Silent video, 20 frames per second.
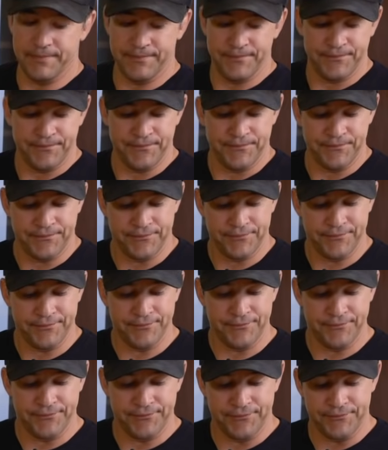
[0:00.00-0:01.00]

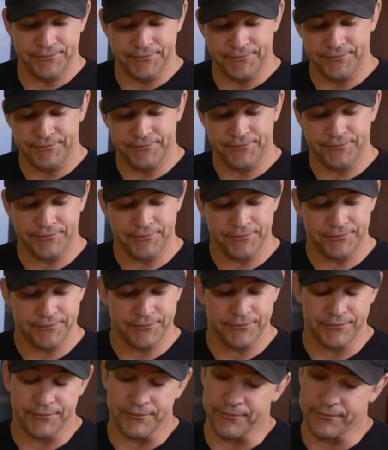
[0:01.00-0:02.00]

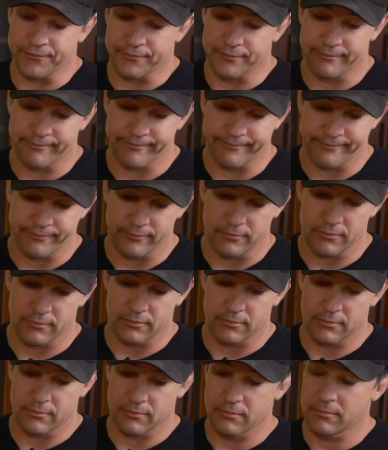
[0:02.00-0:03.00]

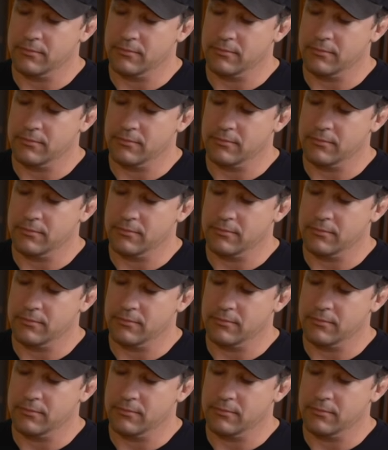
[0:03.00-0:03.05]
(silent)